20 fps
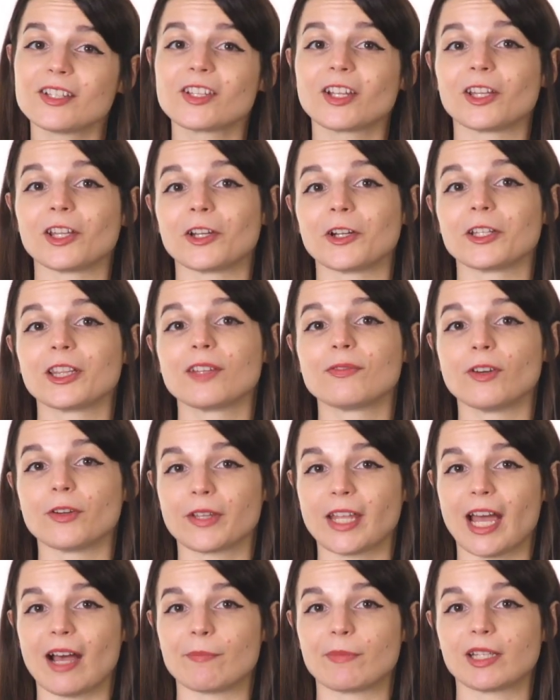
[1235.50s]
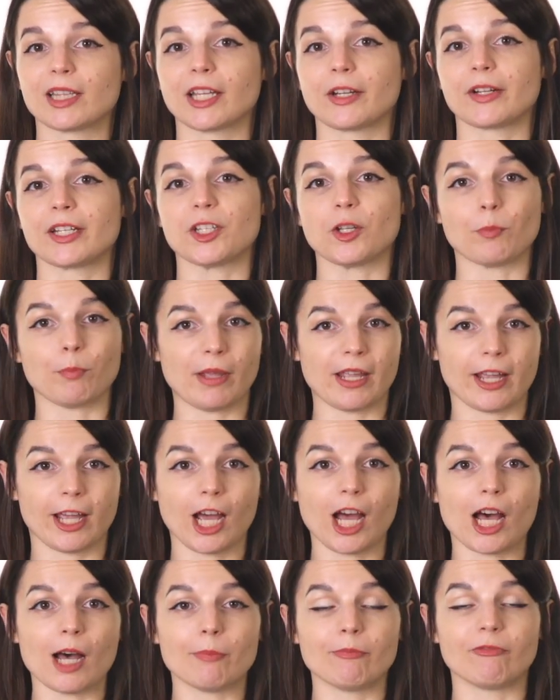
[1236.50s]
to learn the vocabulary you pick
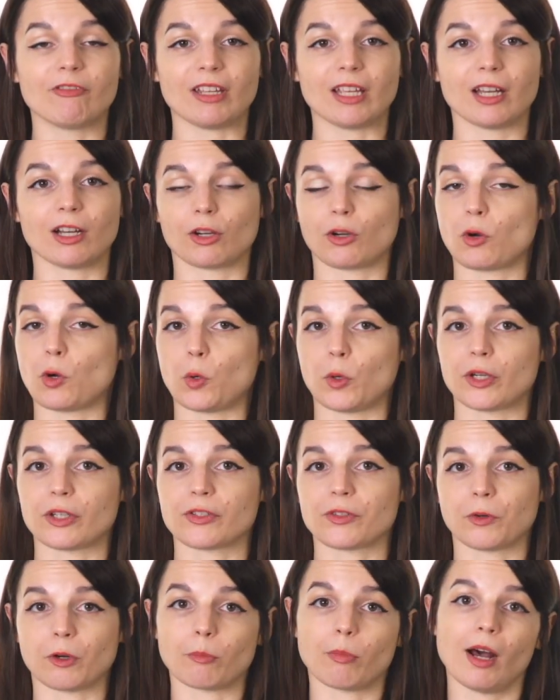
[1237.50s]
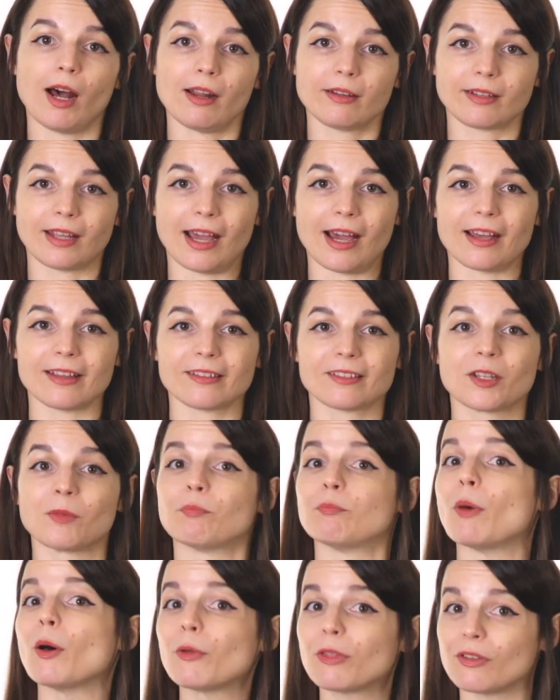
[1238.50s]
up via a course or podcast,
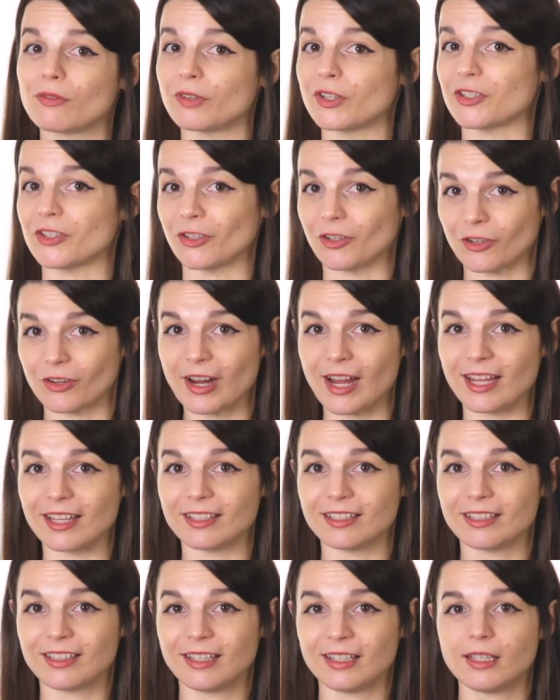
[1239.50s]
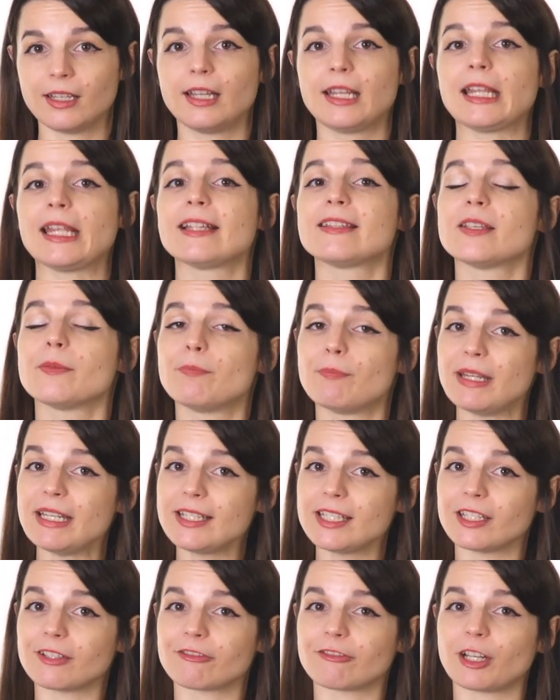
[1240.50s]
both of which are great. It's a bit
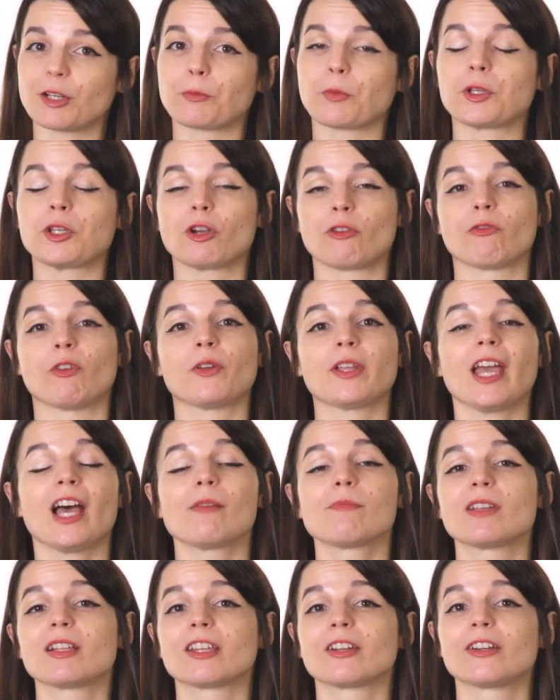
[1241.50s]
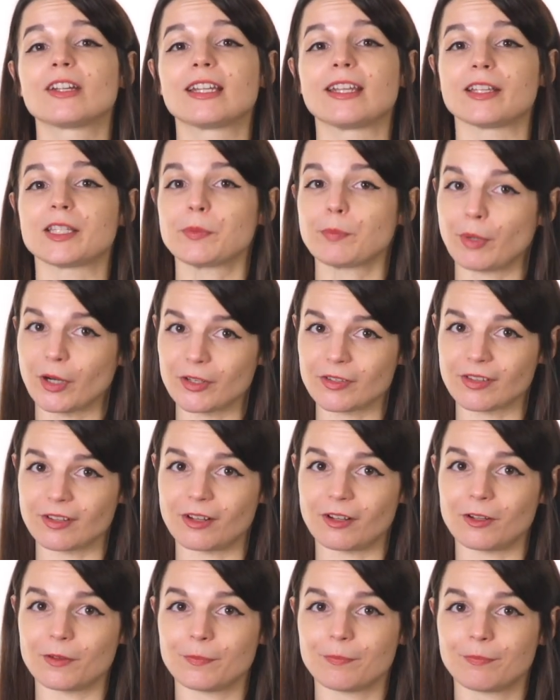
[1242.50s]
different when your vocabulary gets
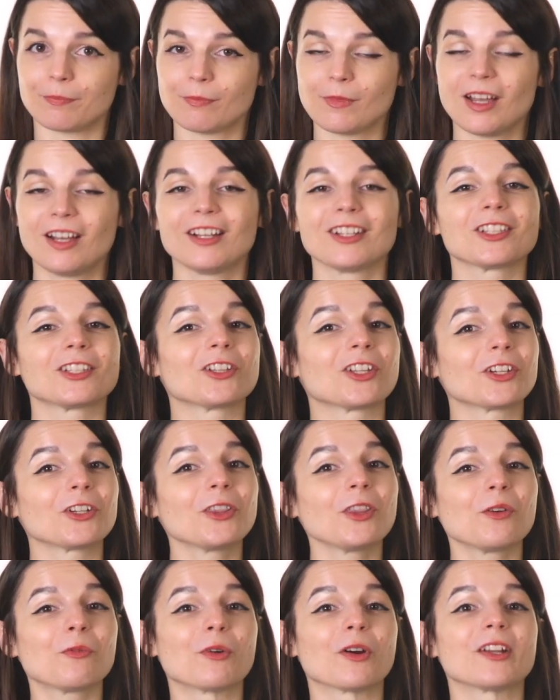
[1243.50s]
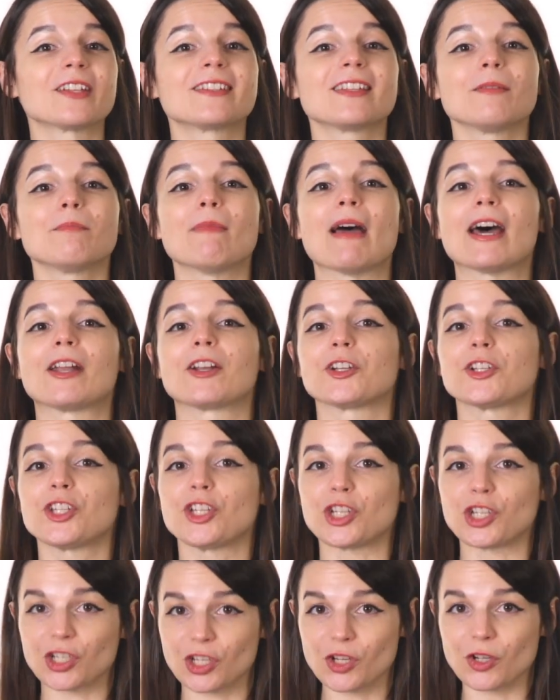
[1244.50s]
personal. Learn the words that matter to
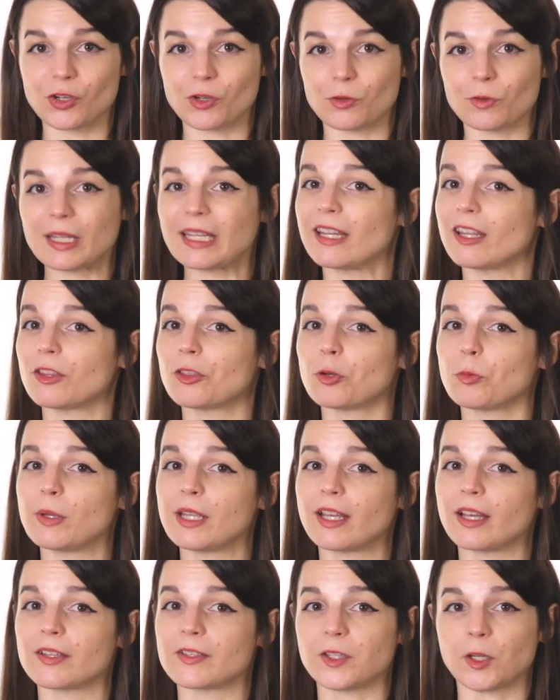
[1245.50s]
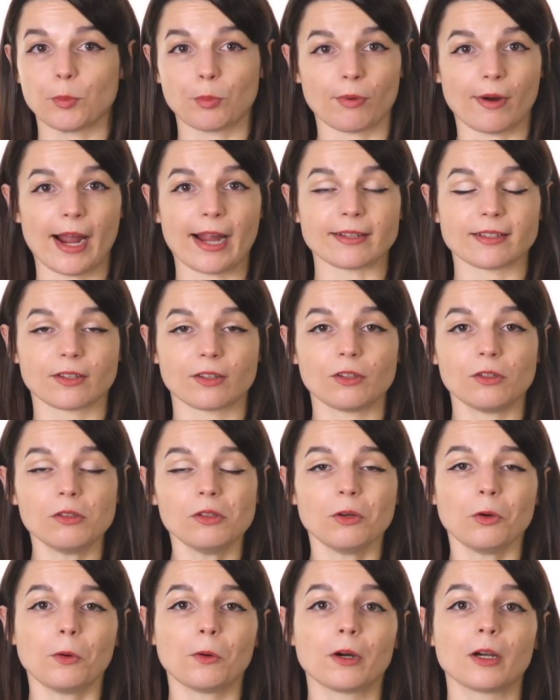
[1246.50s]
you, either because they're practical
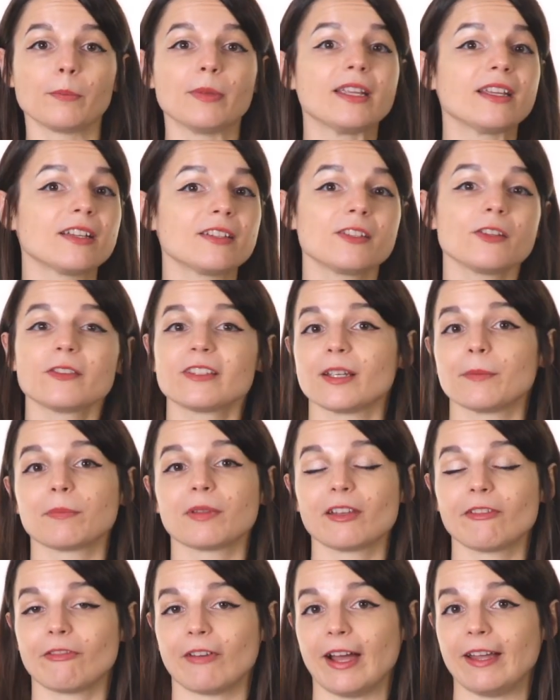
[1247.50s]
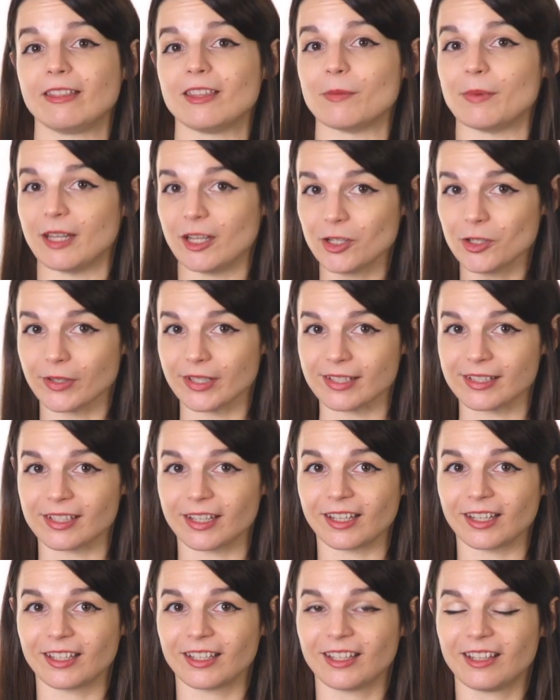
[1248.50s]
or because you simply find them
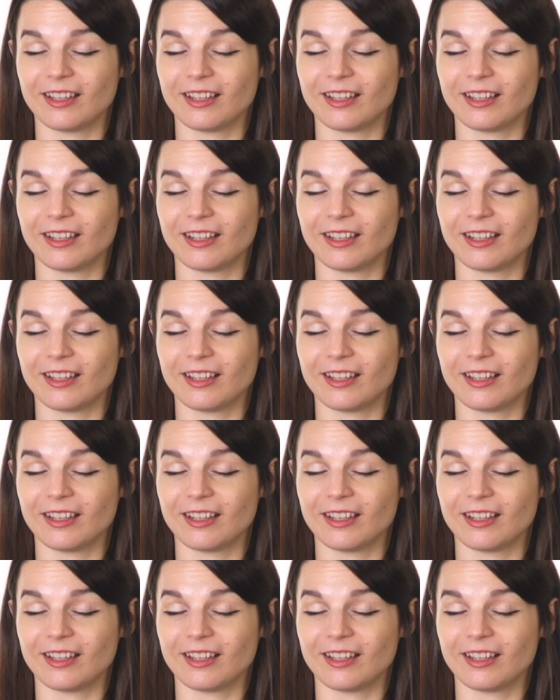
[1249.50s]
interesting.